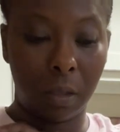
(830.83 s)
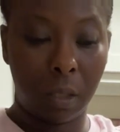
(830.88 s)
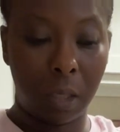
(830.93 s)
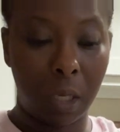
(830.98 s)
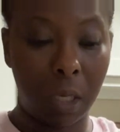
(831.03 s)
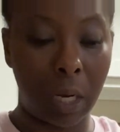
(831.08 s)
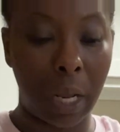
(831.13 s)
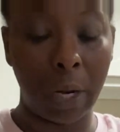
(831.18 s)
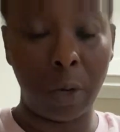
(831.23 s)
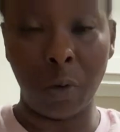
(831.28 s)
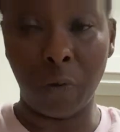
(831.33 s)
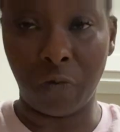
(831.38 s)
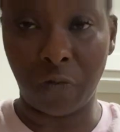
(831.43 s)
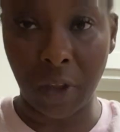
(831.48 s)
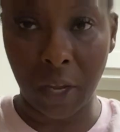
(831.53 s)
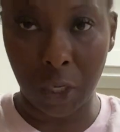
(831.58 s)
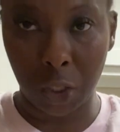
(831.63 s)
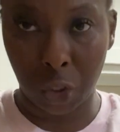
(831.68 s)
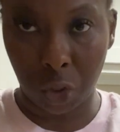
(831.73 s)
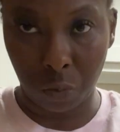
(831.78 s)
and I do
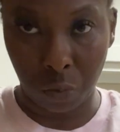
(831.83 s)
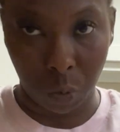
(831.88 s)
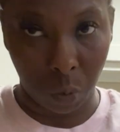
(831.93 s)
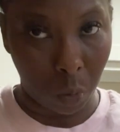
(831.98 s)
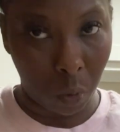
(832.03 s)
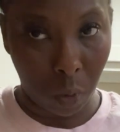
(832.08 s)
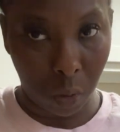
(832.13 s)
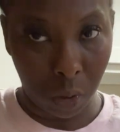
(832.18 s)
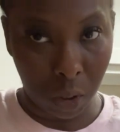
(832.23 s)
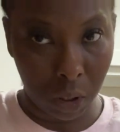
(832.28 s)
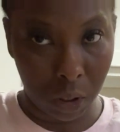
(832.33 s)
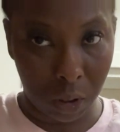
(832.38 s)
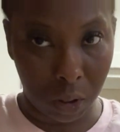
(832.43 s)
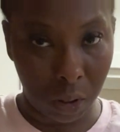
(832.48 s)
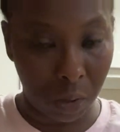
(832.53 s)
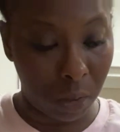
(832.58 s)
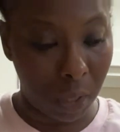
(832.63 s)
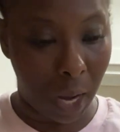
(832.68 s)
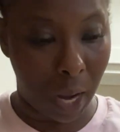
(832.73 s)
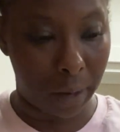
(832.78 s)
fetch rewards.
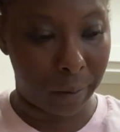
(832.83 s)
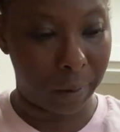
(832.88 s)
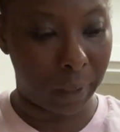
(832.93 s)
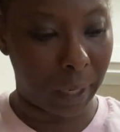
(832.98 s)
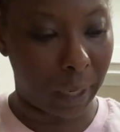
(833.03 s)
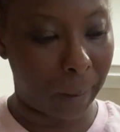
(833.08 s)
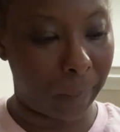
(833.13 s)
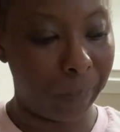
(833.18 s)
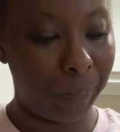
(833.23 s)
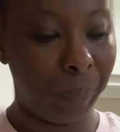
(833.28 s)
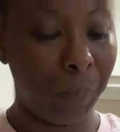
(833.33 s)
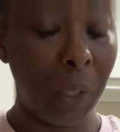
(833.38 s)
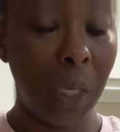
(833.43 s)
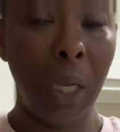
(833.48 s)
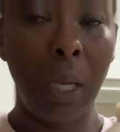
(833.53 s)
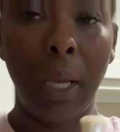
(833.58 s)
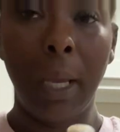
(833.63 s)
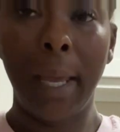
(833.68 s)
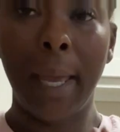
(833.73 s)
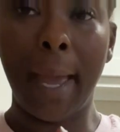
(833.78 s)
Do y'all do that?
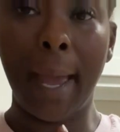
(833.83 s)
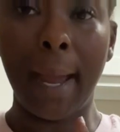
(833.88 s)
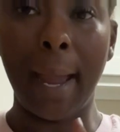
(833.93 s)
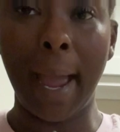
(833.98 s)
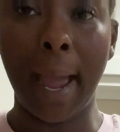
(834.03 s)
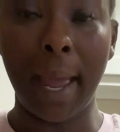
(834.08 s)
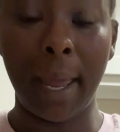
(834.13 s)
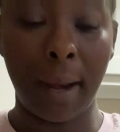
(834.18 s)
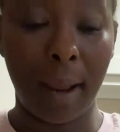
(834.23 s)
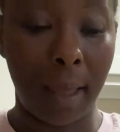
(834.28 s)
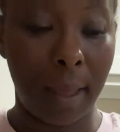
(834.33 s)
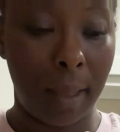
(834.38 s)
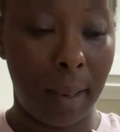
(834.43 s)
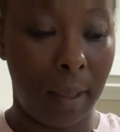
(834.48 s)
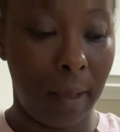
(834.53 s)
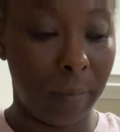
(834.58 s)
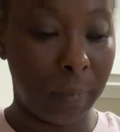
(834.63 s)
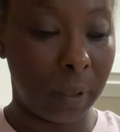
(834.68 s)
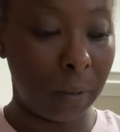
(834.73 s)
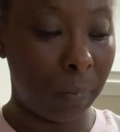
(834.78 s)
I got
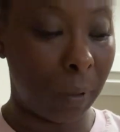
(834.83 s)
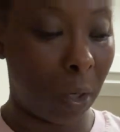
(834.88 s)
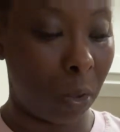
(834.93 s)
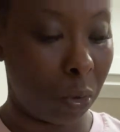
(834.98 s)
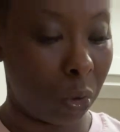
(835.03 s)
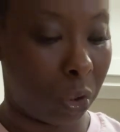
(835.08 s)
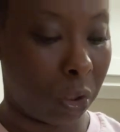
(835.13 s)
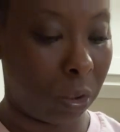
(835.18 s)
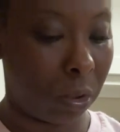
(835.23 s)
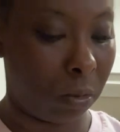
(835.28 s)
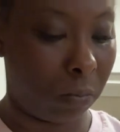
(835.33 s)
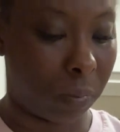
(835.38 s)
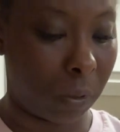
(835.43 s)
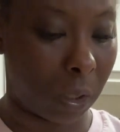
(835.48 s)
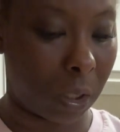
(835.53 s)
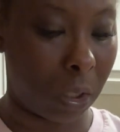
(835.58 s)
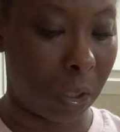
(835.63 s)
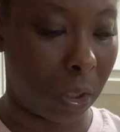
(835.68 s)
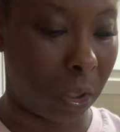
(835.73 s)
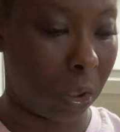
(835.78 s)
them some lotion
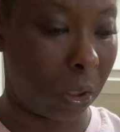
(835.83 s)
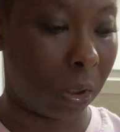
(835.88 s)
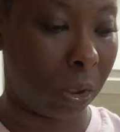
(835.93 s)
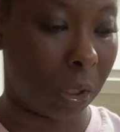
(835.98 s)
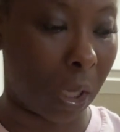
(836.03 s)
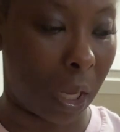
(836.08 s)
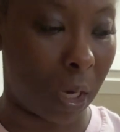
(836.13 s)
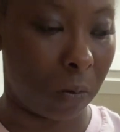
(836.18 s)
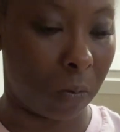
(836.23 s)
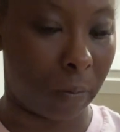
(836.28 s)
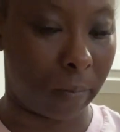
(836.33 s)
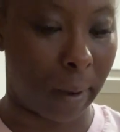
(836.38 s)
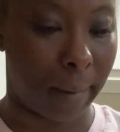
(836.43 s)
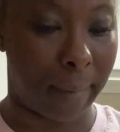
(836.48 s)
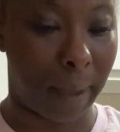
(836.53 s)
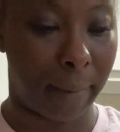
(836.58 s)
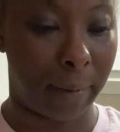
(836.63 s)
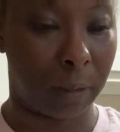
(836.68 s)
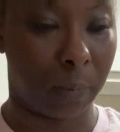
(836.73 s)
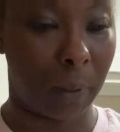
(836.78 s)
because I don't want my
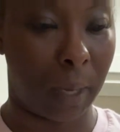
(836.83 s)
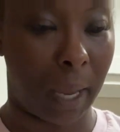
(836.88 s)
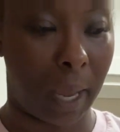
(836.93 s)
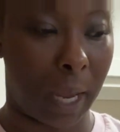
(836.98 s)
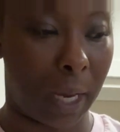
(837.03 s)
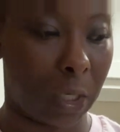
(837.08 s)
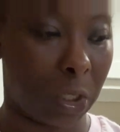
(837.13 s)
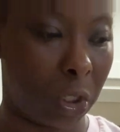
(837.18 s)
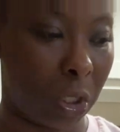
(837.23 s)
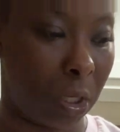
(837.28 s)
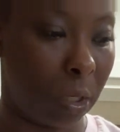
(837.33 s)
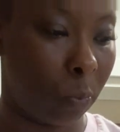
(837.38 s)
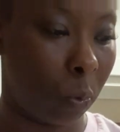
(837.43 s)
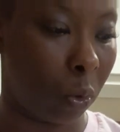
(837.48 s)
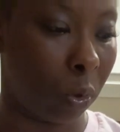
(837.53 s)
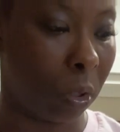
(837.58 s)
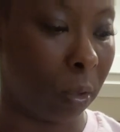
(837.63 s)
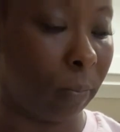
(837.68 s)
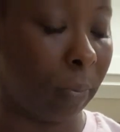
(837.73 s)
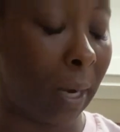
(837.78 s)
babies being ashy in the
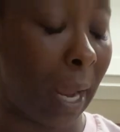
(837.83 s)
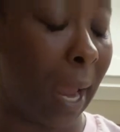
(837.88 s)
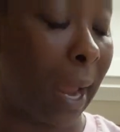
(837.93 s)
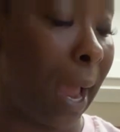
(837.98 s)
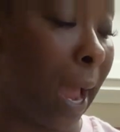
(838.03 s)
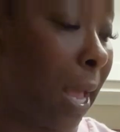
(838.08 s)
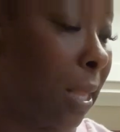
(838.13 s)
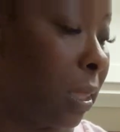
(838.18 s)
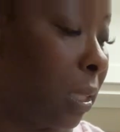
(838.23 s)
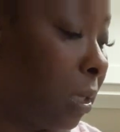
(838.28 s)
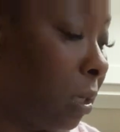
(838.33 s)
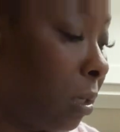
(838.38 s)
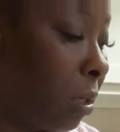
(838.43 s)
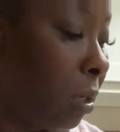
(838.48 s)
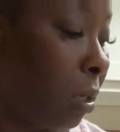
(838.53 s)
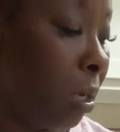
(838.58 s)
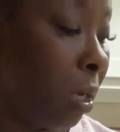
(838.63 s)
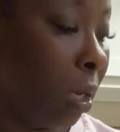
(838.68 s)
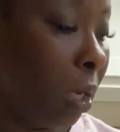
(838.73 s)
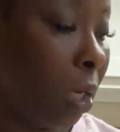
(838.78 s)
morning, but I got the
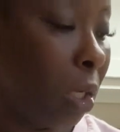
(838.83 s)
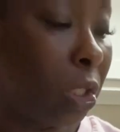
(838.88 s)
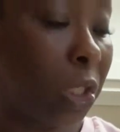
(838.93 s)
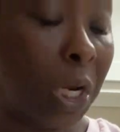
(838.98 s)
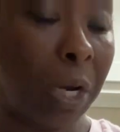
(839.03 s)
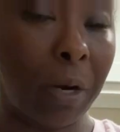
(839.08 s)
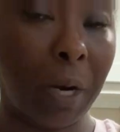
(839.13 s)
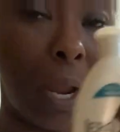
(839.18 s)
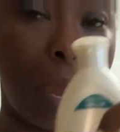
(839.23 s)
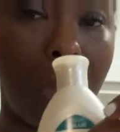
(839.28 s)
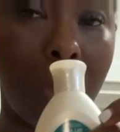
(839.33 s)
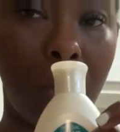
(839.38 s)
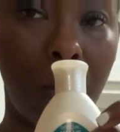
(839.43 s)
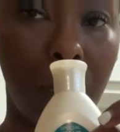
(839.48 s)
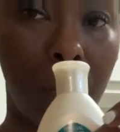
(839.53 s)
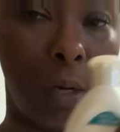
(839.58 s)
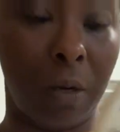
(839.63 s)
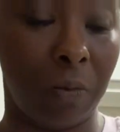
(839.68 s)
cherry almond